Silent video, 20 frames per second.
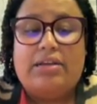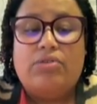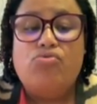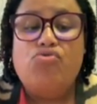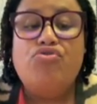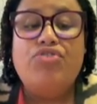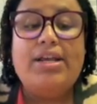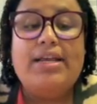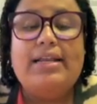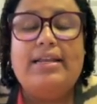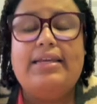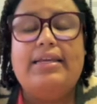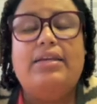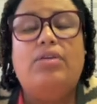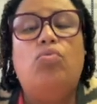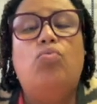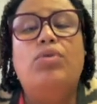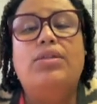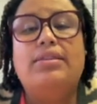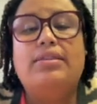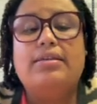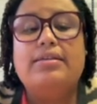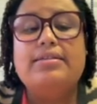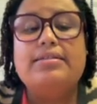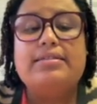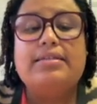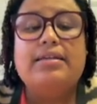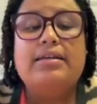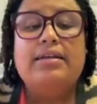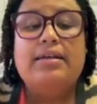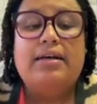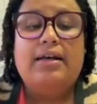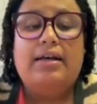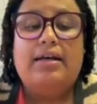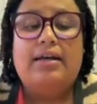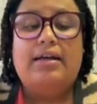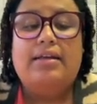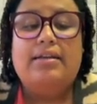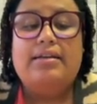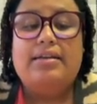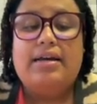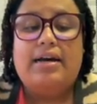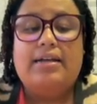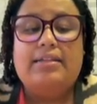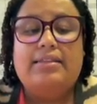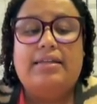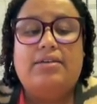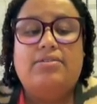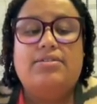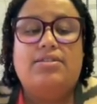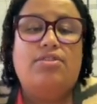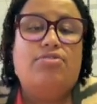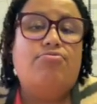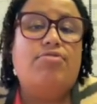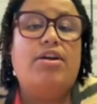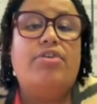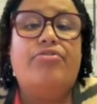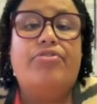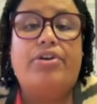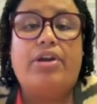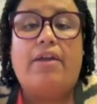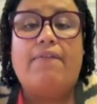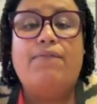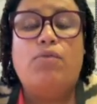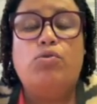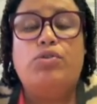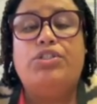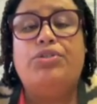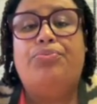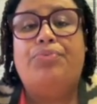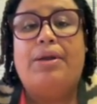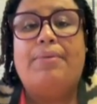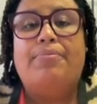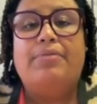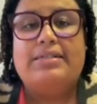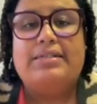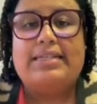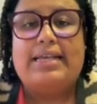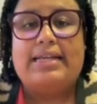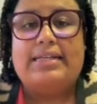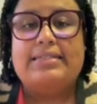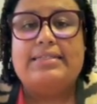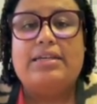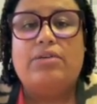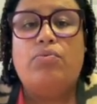And really, what this 9,340 represents,